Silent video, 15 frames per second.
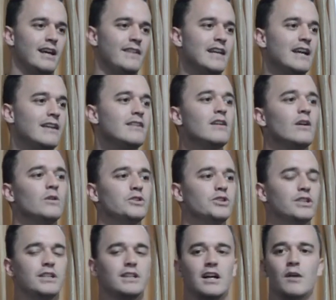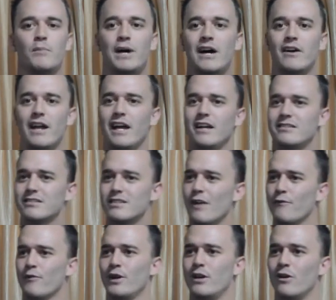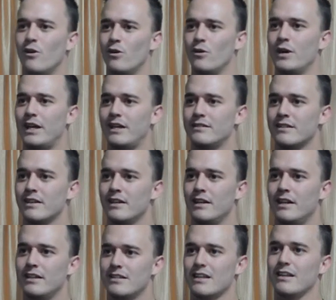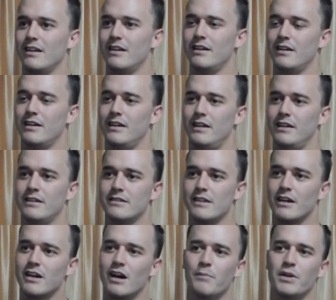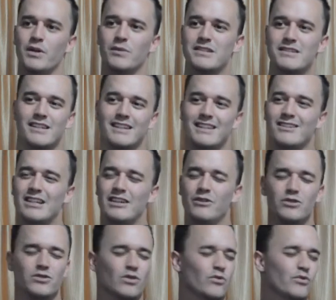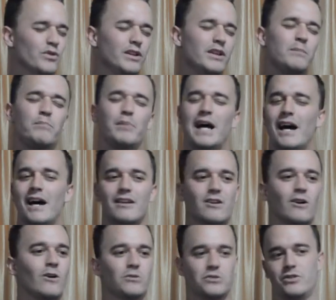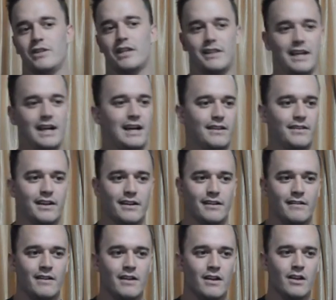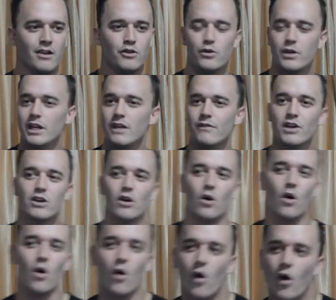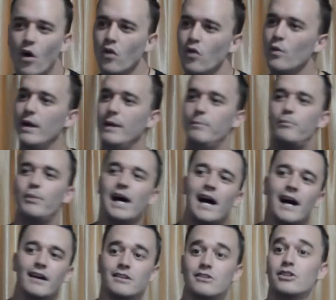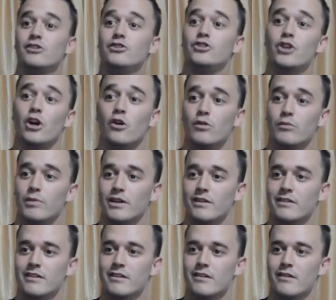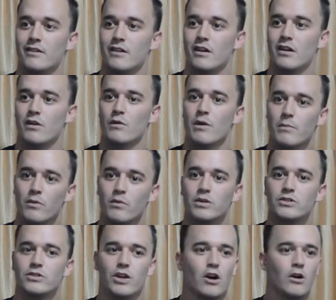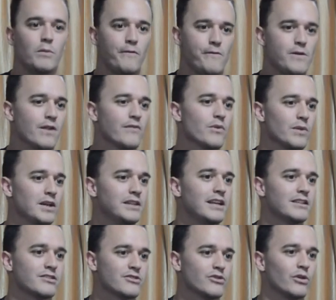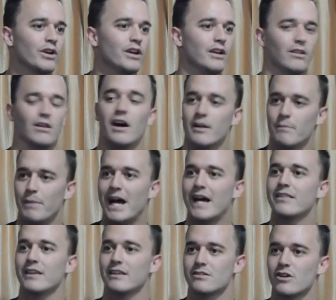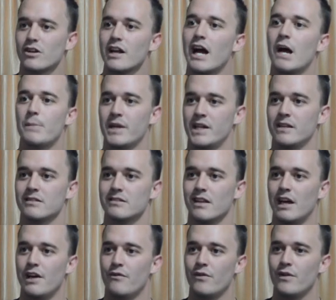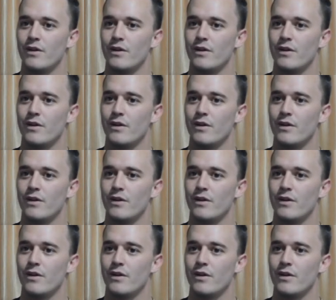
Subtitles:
And that notion about, hey, suffering always is accompanied with sin, it was a really bad culture that they had there. You can even go all the way back to Job. Remember when Job, if you ever read that story, a lot of bad things started happening in his life?